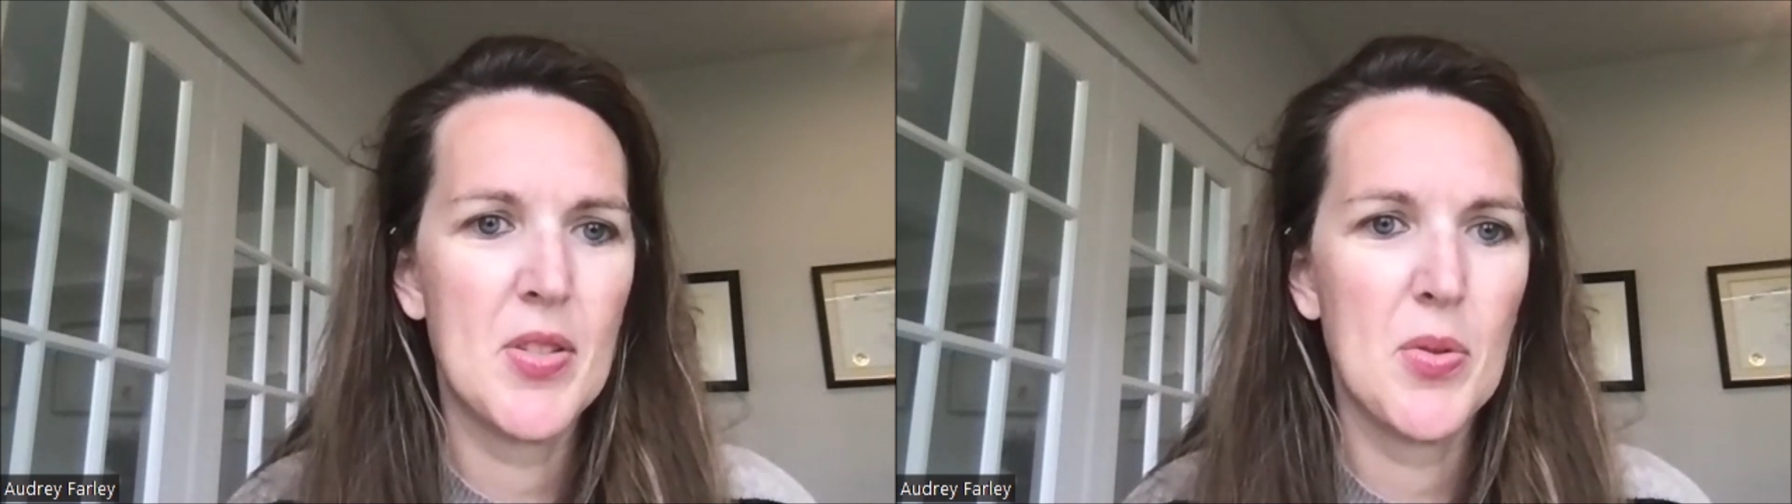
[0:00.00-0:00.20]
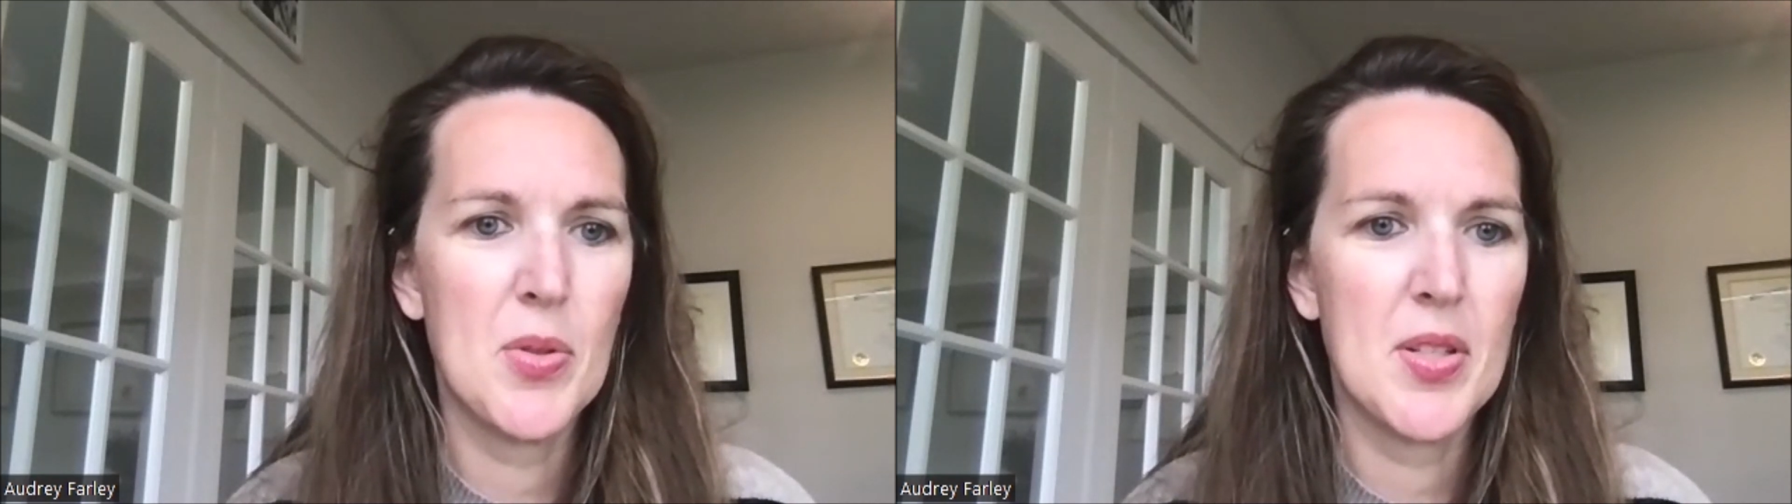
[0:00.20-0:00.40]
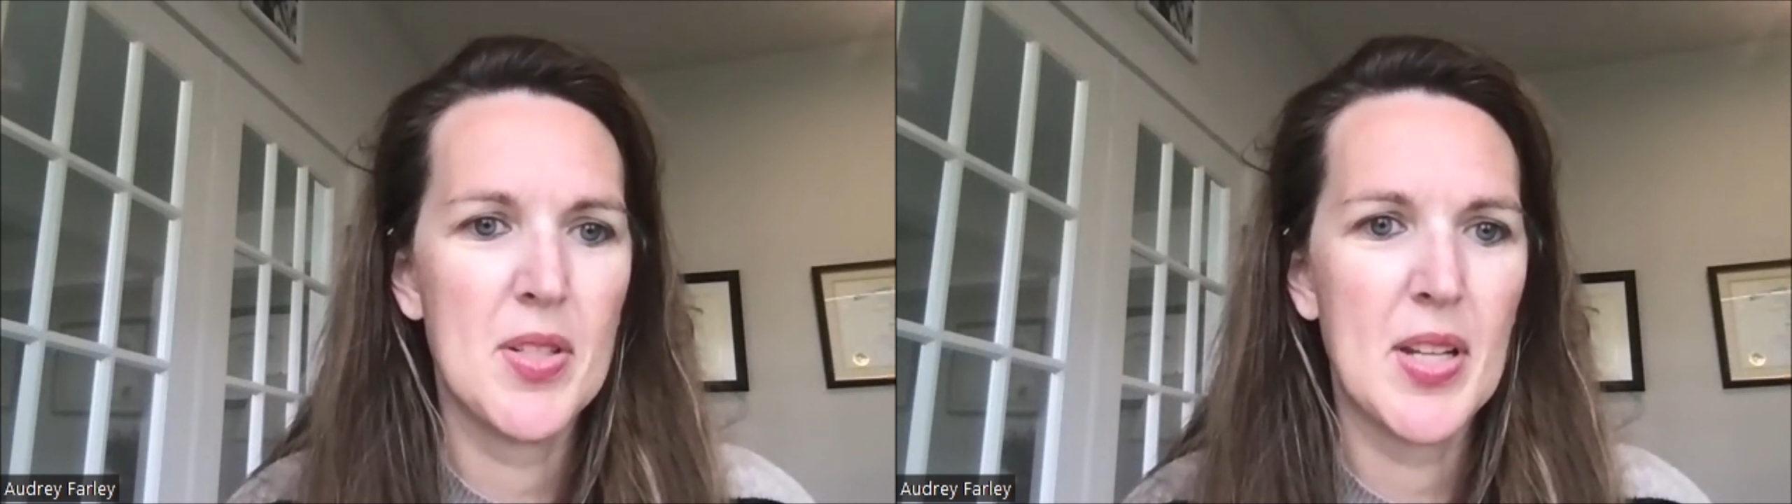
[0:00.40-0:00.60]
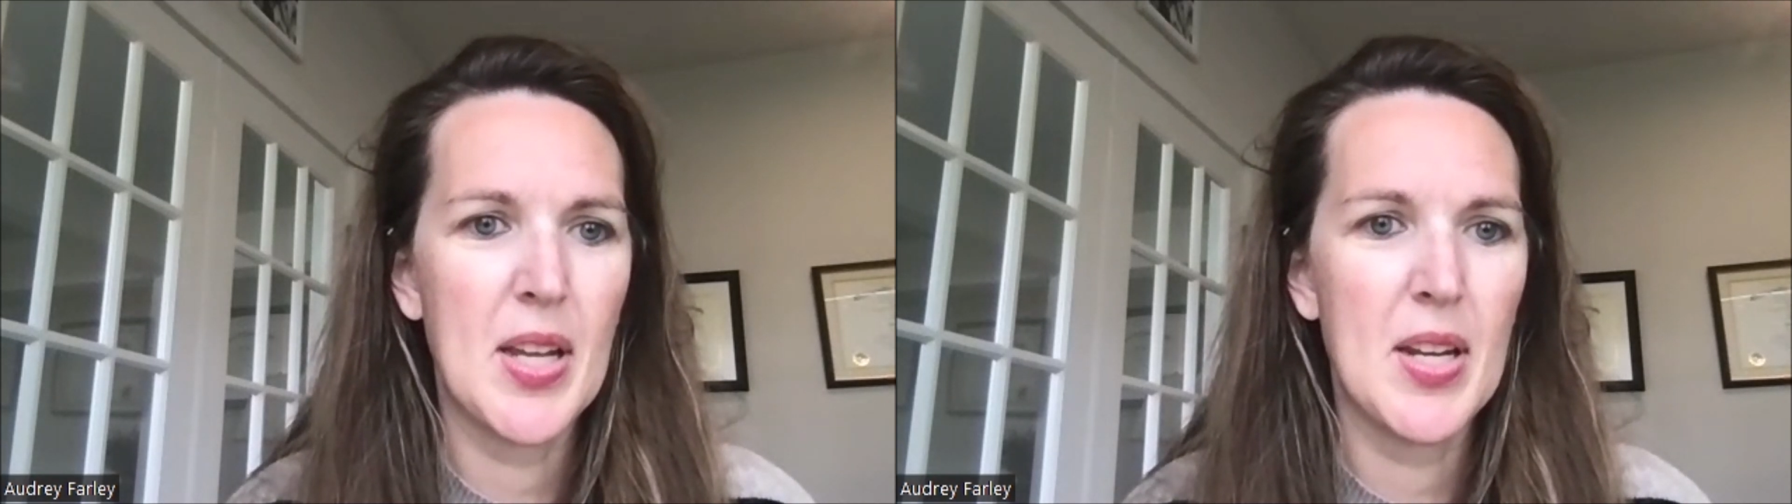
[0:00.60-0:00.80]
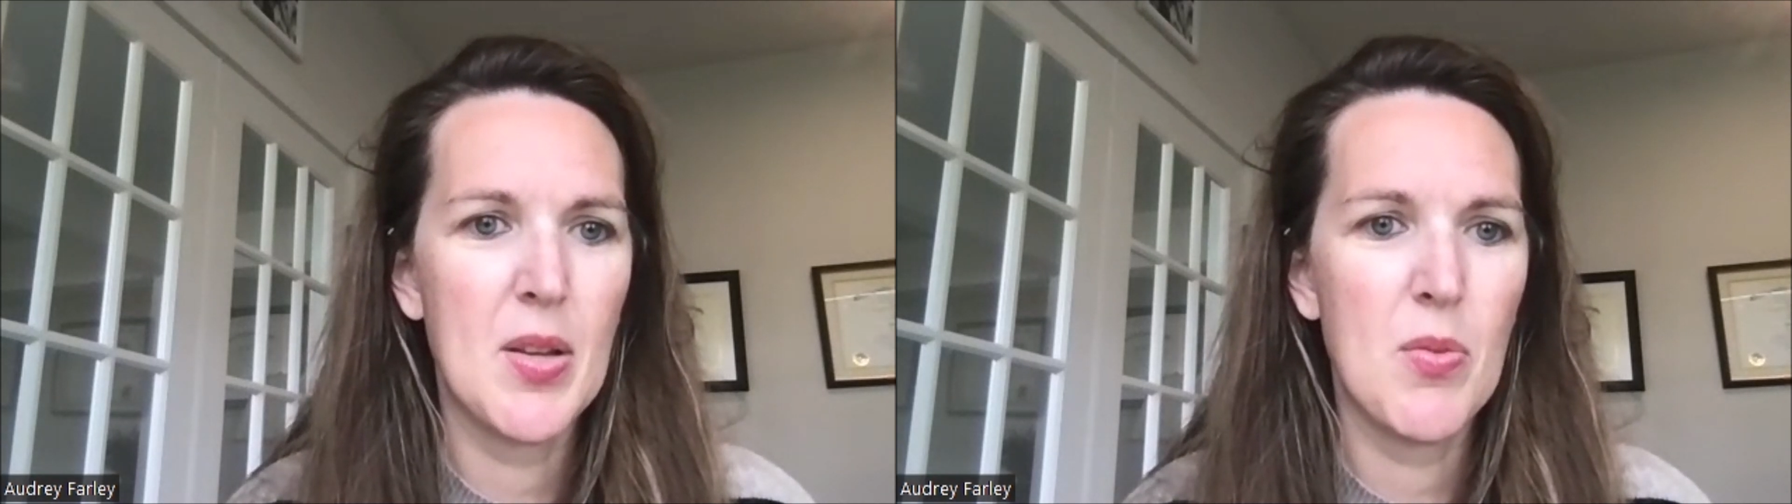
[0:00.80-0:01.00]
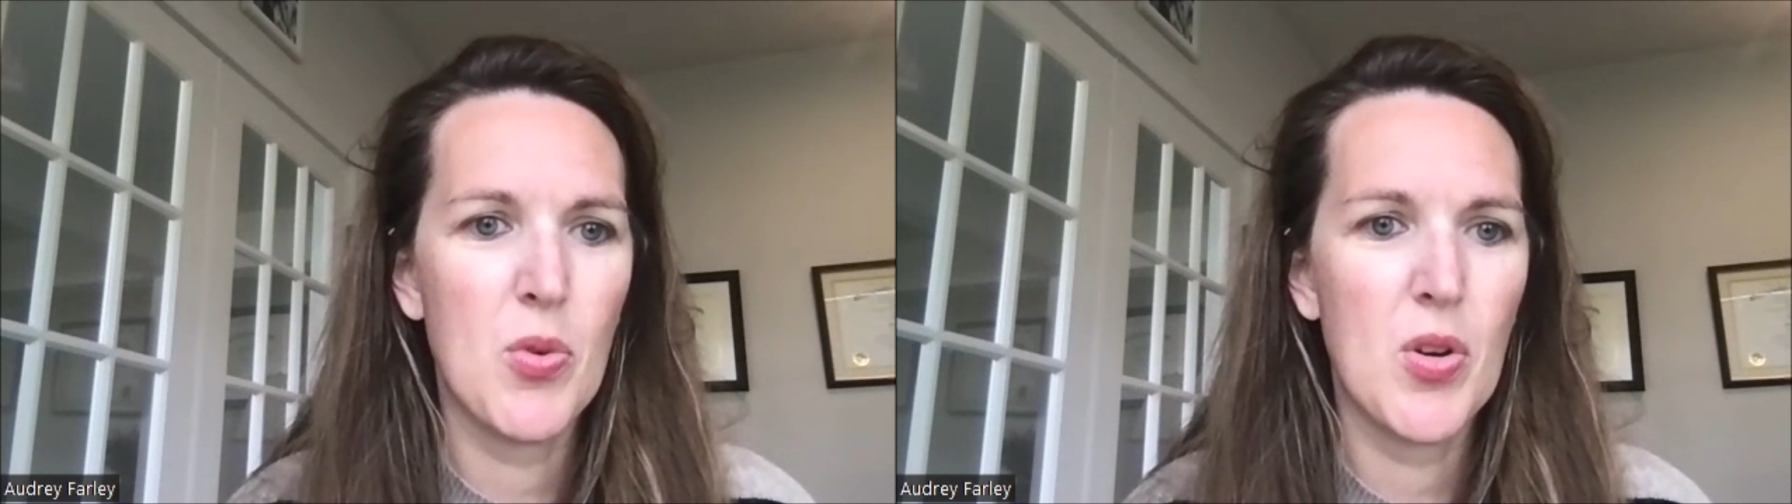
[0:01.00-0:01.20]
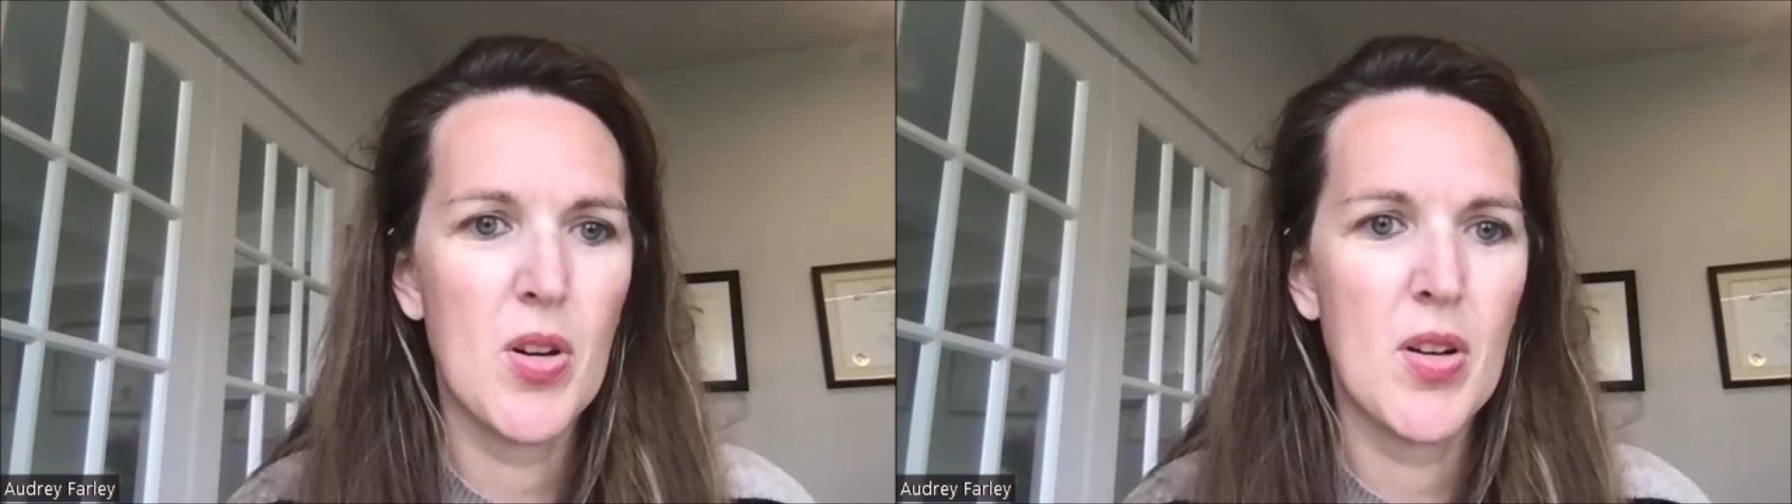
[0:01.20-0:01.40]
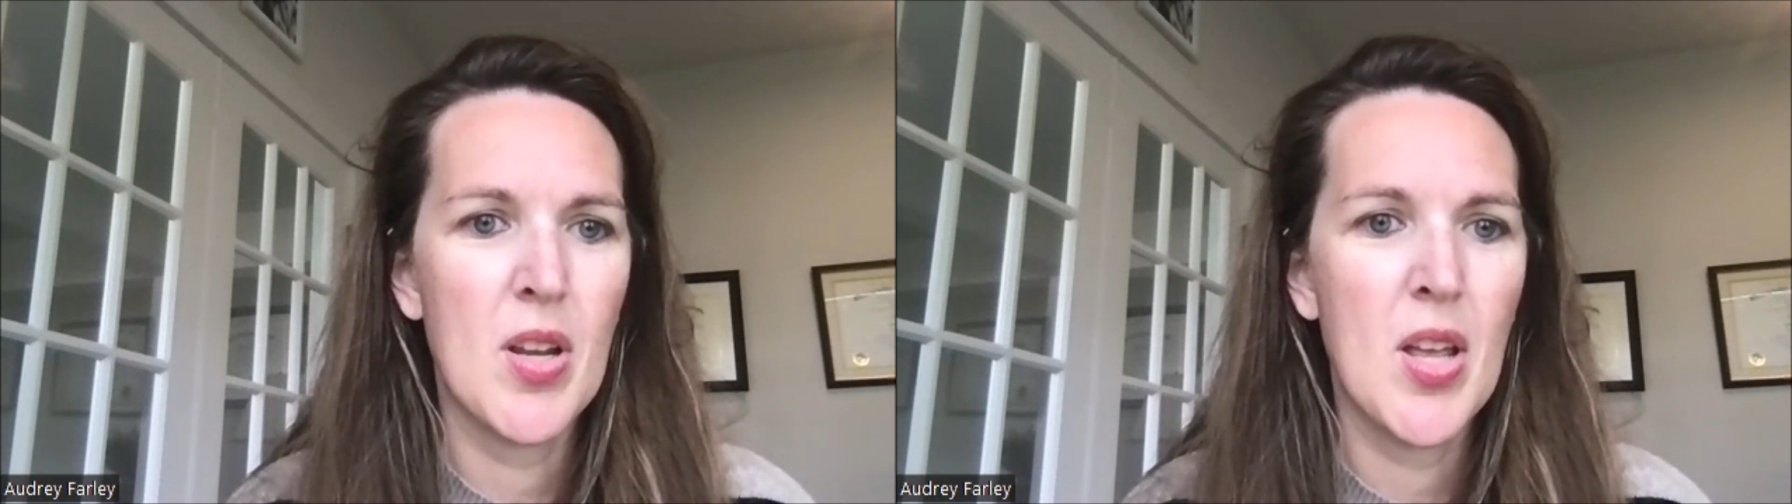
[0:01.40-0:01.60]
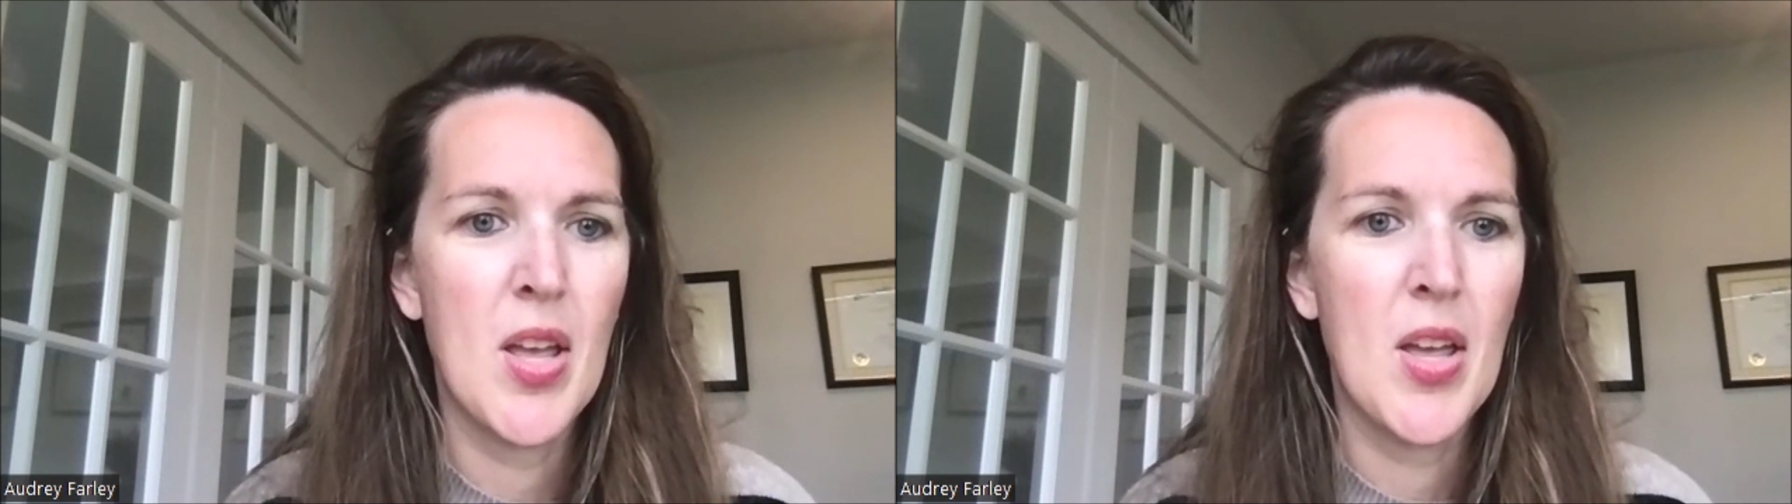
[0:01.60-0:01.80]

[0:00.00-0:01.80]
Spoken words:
to society were.